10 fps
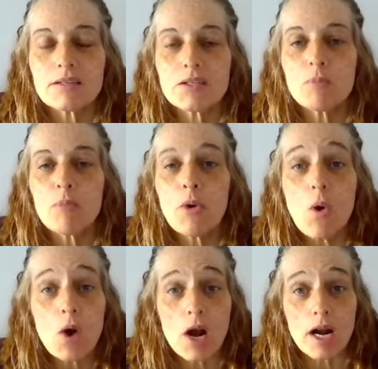And so,
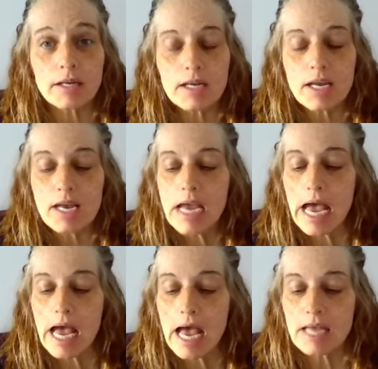porn
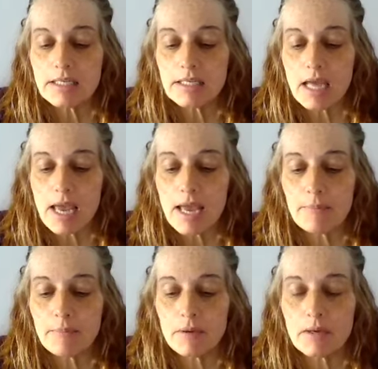and
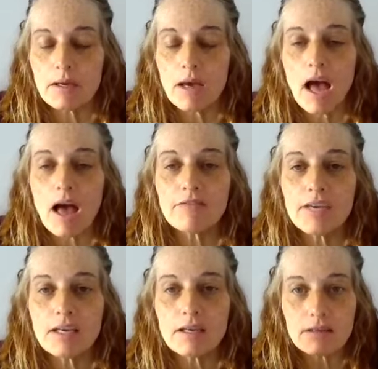um,
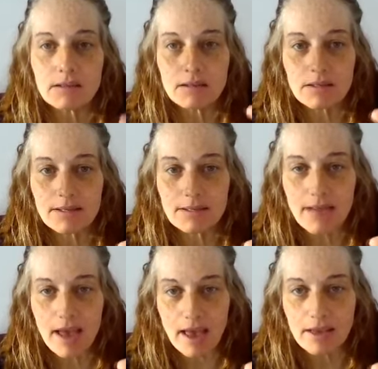having
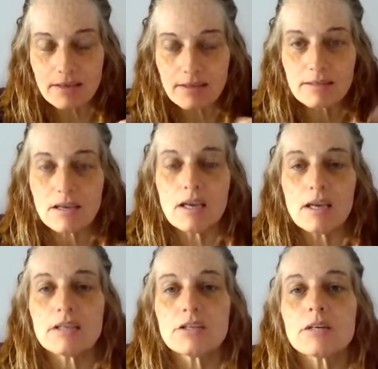sex
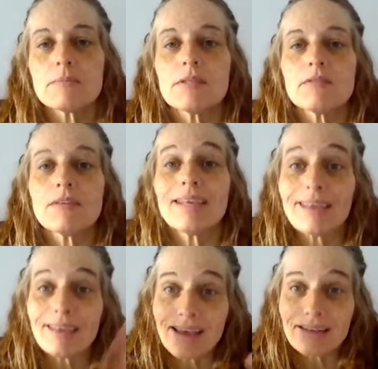in terms of
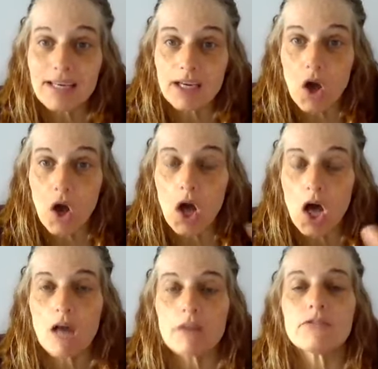getting
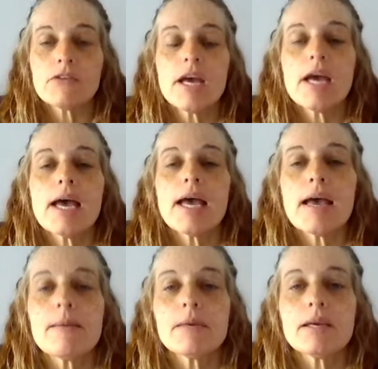off
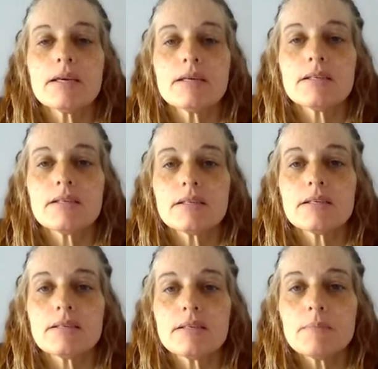um, is
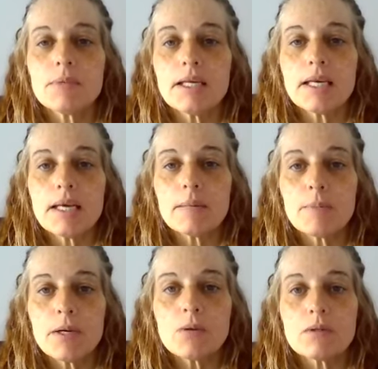simply
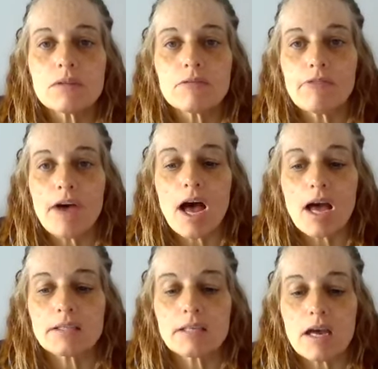about the
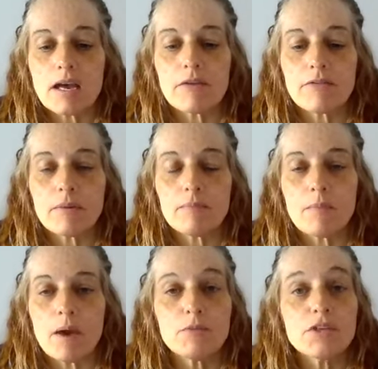fact of
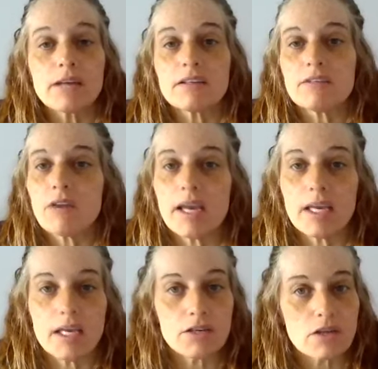
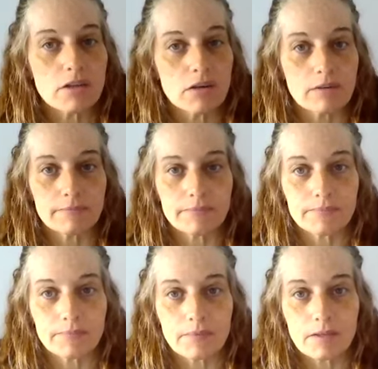objectifying each other
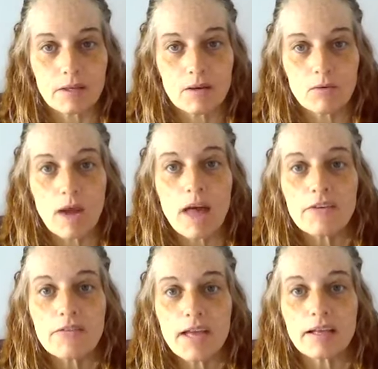
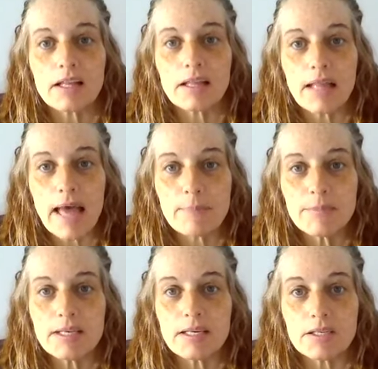rather than
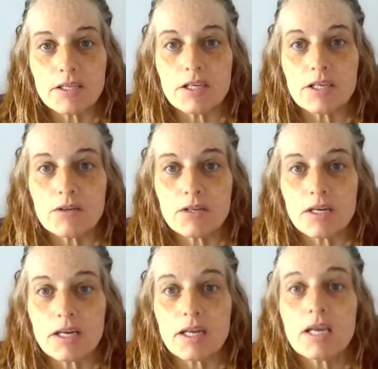collapsing into
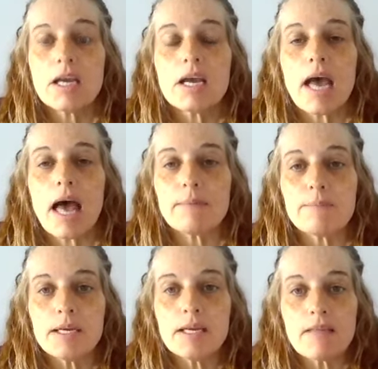union
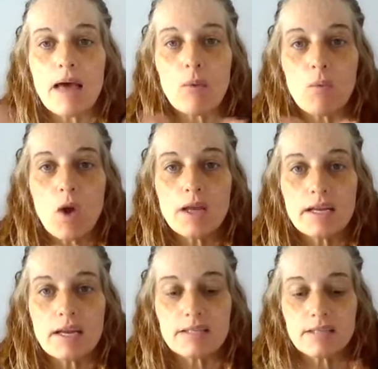and being that
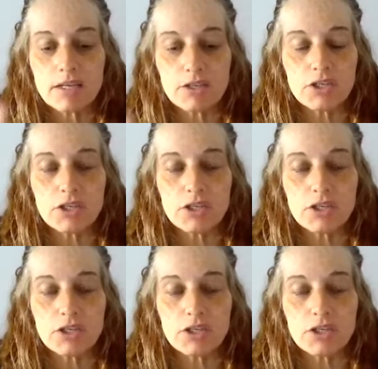oneness it's